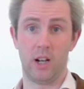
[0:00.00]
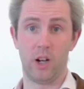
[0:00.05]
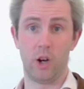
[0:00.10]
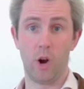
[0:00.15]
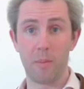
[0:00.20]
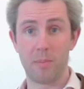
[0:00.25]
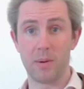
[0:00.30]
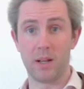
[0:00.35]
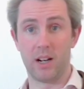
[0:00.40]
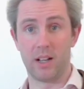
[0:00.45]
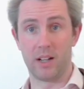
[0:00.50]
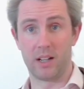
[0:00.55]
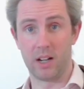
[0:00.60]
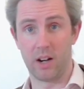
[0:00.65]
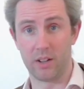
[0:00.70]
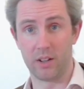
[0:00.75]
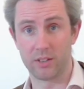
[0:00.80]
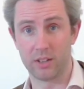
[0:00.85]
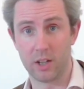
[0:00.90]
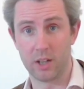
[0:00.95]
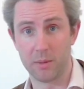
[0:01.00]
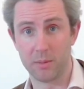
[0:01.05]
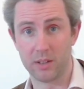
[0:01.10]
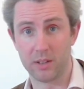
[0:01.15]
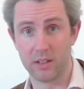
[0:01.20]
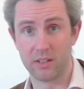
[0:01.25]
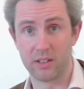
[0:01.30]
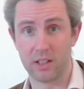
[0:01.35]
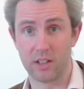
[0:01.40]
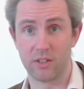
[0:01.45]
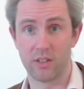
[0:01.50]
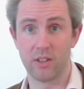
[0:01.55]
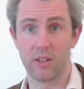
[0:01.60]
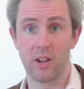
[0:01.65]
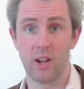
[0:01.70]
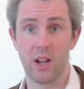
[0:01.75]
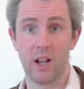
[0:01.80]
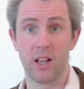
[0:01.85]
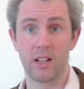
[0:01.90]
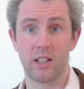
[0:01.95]
Lobular carcinomas in
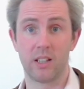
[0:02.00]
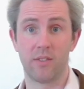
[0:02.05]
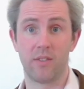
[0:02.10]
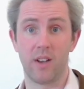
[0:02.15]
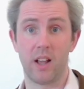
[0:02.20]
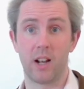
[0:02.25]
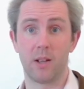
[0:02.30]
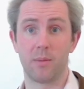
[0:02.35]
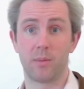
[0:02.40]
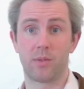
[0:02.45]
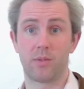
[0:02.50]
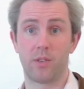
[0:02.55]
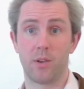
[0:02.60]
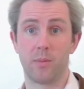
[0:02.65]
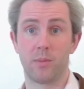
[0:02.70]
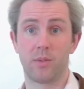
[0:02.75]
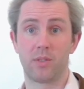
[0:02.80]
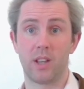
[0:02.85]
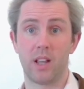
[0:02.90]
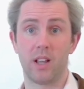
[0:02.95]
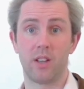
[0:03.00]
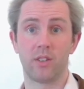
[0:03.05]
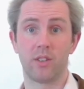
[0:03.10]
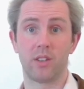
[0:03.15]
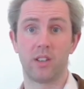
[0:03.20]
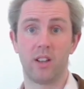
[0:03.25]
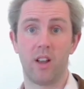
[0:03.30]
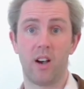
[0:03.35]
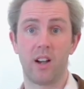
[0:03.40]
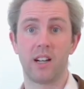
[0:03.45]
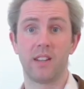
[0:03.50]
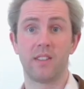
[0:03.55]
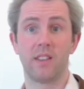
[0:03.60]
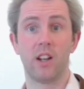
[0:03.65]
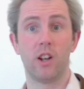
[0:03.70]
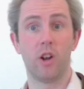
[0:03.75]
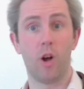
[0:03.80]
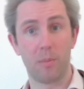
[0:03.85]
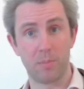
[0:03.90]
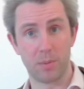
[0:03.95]
situ develops from cells lining the
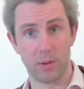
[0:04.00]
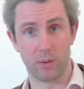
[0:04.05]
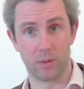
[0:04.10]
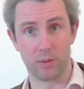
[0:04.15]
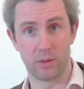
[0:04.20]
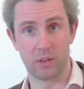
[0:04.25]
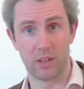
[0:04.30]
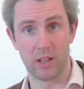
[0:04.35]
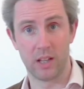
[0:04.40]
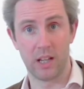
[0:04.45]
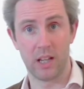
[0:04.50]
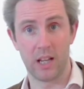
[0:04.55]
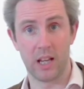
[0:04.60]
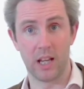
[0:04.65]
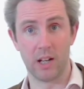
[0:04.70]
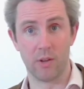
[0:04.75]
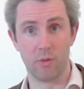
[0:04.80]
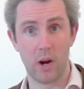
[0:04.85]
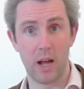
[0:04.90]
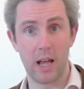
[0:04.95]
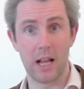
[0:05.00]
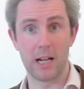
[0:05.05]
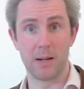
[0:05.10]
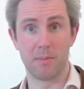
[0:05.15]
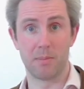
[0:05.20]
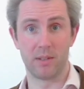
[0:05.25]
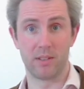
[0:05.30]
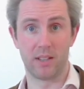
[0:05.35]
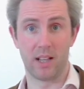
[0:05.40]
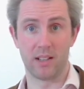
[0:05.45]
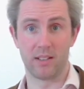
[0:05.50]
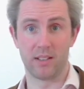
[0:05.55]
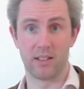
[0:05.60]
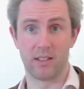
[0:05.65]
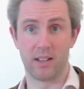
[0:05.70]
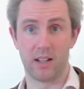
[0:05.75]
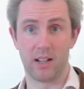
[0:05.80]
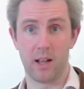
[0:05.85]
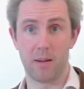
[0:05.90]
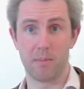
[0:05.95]
lobules. It rarely presents
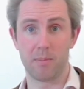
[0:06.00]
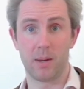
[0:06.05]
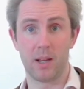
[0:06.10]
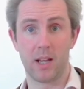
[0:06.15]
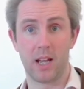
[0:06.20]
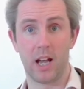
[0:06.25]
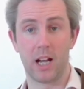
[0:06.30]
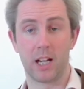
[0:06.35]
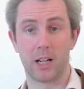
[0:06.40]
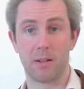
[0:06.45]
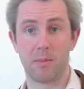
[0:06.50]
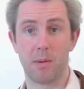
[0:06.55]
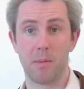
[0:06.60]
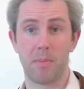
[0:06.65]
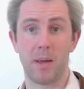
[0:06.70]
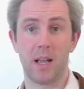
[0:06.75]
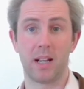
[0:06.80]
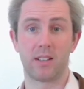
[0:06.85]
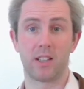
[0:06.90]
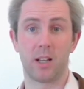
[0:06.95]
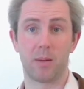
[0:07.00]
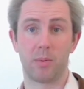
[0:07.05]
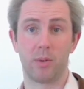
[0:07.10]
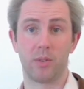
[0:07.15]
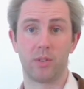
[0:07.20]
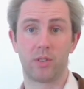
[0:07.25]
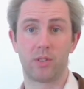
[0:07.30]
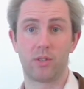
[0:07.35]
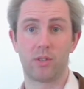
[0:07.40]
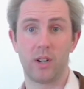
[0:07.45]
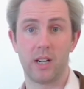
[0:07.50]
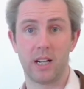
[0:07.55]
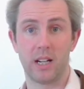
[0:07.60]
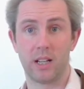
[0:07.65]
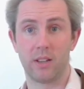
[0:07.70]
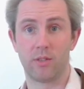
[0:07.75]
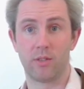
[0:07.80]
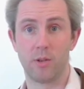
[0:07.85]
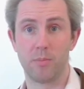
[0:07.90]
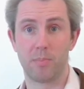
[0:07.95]
as a lump and can be picked up on
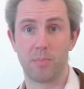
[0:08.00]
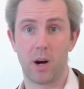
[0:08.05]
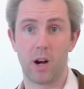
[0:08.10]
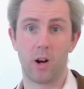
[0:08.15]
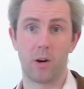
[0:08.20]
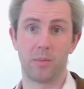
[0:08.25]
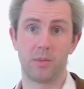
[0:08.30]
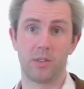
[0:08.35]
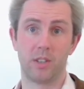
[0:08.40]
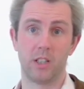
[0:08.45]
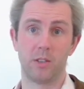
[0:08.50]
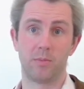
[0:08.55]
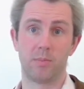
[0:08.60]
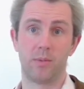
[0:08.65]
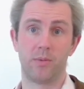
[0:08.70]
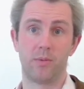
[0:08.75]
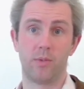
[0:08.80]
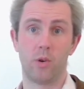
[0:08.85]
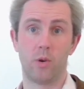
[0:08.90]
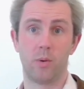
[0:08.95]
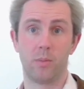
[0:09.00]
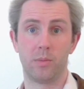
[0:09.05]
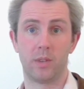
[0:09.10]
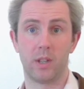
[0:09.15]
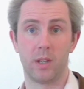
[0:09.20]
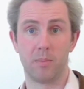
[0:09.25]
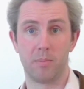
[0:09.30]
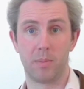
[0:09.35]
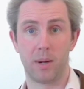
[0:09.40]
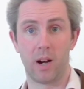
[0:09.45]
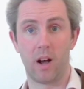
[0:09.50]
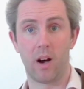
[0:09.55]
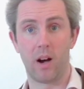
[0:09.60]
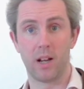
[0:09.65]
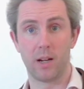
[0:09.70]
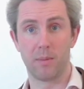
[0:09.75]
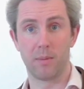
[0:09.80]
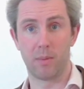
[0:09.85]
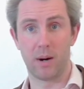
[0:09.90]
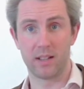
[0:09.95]
screening through biopsies performed in
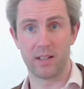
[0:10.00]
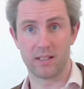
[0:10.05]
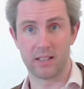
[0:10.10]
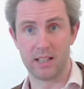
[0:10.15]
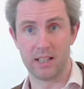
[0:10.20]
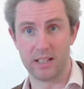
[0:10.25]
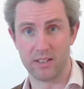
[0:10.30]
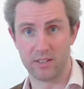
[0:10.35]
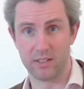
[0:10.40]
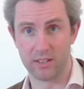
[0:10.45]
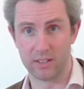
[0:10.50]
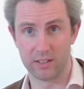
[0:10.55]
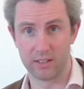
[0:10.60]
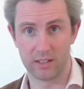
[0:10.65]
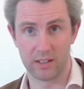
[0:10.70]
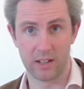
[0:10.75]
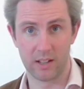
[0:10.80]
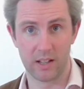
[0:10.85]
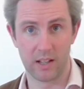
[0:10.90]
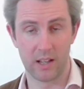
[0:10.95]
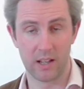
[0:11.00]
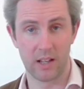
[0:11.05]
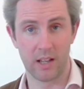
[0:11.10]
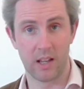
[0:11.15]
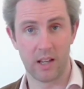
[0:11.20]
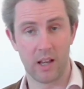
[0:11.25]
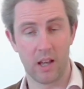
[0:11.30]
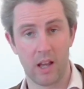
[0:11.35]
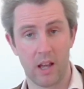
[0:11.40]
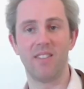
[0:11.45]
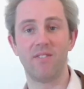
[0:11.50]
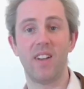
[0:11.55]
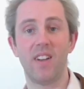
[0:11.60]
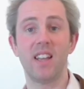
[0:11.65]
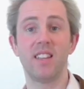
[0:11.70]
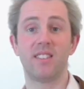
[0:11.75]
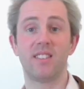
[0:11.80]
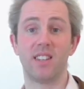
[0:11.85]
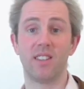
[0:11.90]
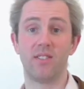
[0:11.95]
benign breast lesions.
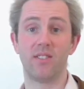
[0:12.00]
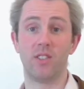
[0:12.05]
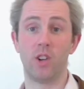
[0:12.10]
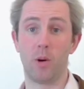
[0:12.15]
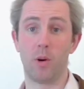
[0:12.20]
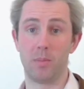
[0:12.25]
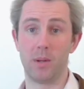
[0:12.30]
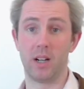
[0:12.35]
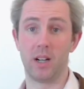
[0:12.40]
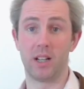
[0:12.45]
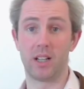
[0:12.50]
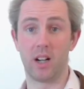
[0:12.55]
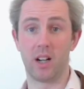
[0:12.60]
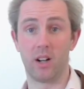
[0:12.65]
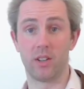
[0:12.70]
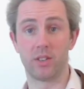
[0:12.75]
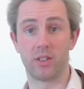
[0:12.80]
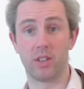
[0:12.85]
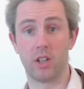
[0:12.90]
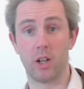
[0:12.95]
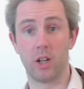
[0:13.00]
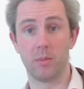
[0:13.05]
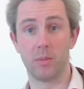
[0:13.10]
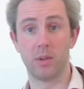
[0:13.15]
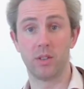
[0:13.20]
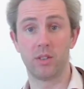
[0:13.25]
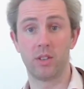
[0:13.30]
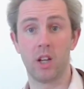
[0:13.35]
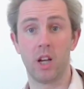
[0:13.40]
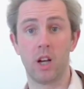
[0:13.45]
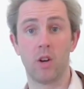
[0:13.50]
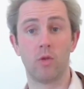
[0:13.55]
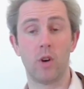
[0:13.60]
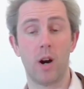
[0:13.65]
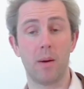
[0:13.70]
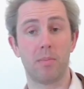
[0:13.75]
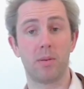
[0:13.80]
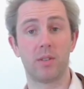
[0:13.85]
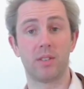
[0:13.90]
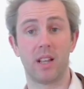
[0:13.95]
Invasive lobular carcinomas
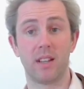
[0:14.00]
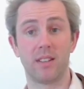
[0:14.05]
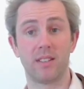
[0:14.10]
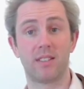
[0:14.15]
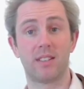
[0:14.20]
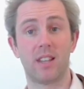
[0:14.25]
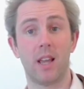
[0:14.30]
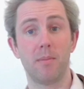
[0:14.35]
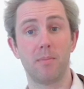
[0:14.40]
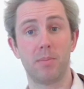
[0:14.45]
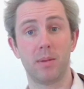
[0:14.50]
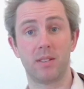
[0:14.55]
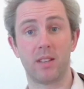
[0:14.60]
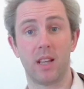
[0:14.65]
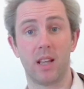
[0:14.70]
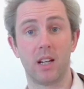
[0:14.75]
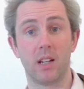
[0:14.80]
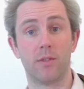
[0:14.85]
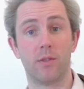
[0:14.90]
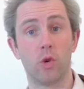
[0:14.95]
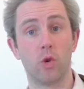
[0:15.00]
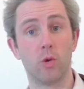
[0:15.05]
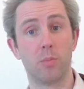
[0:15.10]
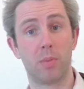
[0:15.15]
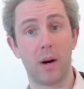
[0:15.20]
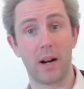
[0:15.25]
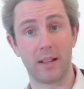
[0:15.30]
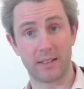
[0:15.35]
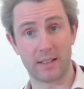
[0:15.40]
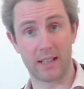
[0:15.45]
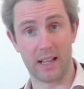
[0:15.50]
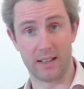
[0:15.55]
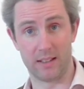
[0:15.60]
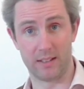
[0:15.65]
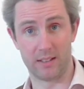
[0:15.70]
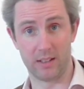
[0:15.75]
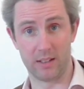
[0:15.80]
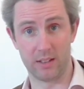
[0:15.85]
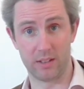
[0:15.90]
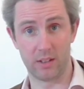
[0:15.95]
represents 10% of all breast
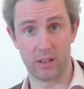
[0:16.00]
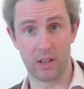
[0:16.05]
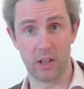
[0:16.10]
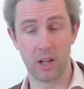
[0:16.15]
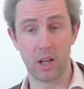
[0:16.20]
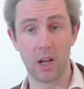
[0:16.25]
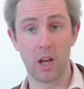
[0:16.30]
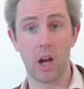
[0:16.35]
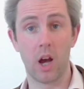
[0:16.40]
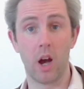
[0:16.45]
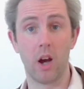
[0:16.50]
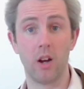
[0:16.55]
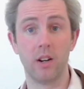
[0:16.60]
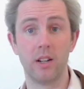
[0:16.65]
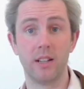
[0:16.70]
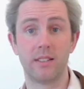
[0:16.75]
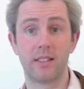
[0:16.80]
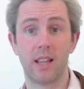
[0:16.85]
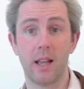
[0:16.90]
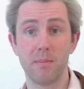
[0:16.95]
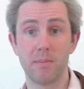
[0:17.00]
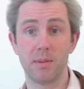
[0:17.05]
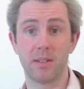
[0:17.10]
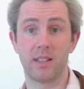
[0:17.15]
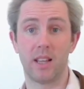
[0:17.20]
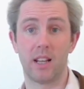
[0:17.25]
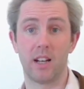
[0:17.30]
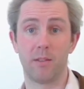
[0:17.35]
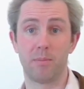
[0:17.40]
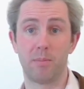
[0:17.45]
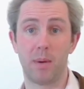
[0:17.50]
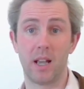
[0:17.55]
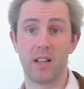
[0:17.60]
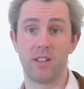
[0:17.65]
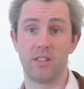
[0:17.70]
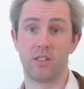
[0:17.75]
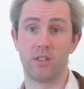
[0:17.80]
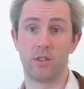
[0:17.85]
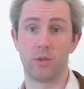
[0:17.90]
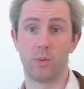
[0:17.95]
cancers. Only 10% of
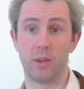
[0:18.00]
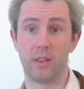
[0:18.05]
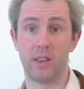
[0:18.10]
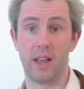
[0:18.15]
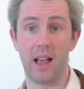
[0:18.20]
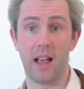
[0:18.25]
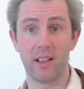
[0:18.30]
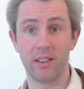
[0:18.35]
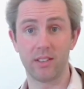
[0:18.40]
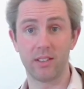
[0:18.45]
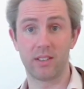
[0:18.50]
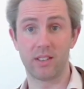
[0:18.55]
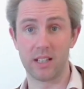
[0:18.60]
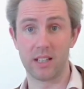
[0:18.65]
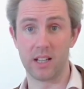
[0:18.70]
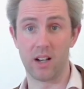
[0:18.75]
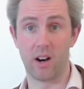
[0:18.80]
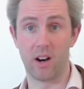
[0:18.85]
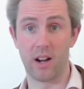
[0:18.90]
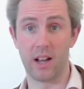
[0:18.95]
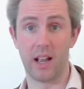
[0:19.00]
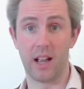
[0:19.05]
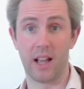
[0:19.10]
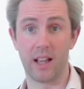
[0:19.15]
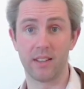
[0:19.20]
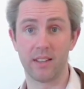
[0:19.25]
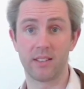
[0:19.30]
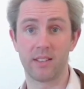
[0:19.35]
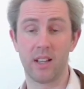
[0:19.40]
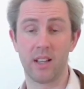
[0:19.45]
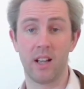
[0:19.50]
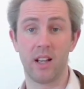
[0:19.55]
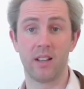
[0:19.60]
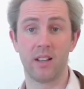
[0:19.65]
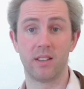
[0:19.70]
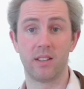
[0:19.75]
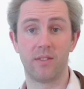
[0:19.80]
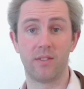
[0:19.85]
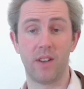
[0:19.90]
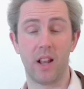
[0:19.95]
patients with LCIS
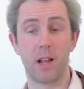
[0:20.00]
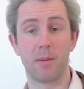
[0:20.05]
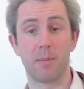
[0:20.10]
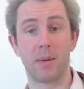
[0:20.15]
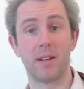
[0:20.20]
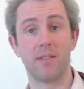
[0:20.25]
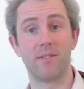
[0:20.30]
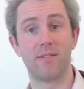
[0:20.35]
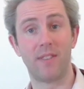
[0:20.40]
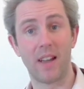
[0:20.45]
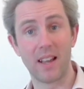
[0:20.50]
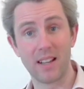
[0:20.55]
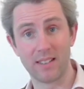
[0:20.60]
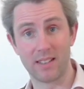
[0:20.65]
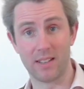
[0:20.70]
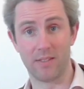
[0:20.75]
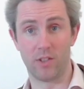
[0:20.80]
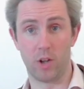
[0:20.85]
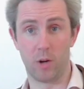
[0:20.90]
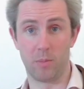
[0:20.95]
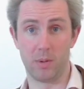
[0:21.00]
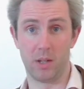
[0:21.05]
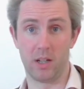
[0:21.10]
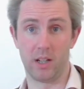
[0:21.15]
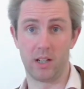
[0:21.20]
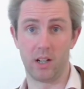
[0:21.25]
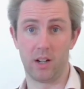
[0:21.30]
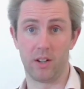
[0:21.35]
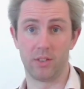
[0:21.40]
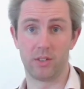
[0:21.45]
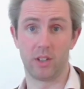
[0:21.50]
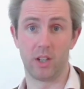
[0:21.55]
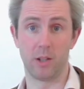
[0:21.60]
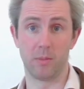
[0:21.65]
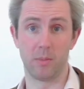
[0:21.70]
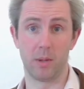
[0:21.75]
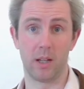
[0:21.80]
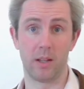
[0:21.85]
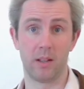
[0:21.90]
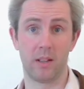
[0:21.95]
develop invasive lobular
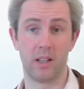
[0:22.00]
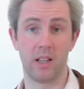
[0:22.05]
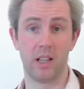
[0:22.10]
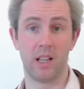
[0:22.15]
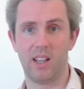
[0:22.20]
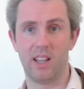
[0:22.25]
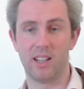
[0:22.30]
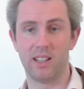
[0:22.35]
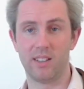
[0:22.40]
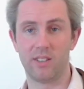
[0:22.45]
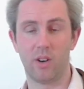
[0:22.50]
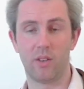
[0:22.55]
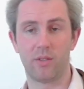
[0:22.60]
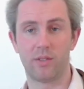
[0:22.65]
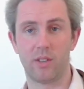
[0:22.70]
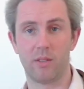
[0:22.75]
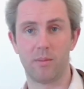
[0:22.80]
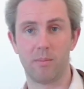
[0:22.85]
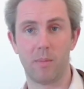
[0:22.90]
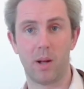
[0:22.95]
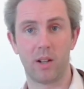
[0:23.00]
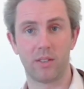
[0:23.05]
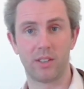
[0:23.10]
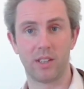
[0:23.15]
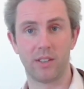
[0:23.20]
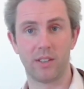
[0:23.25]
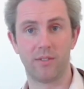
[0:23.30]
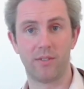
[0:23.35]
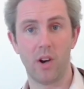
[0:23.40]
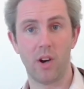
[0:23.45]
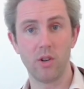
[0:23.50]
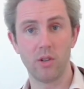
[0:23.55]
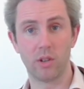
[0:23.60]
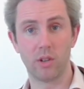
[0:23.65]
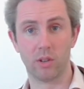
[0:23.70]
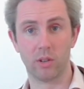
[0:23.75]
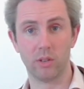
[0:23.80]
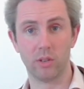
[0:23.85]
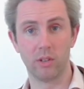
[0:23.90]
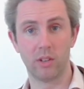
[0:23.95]
carcinoma. It is often
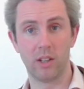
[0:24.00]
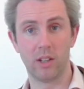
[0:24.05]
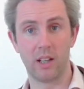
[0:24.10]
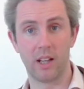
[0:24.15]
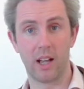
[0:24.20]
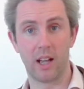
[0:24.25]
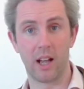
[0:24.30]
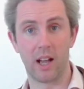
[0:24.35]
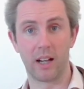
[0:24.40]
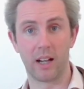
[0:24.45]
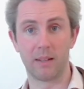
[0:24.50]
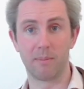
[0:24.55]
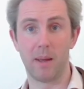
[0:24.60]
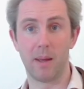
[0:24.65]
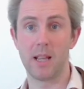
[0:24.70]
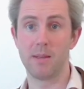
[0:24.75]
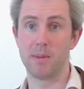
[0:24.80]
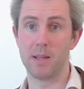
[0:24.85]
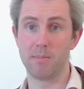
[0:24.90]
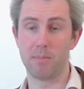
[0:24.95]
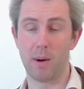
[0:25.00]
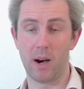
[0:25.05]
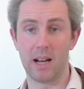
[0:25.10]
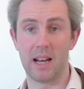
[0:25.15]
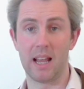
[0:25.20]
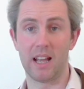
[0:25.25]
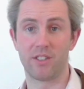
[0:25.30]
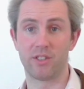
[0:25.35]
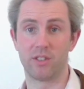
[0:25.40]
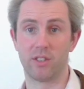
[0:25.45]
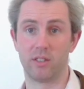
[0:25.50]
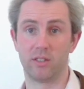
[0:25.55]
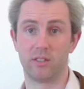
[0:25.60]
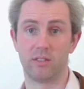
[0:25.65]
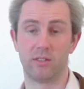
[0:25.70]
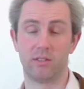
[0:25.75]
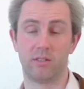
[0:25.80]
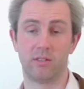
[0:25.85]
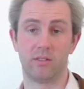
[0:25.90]
multifocal and may be bilateral.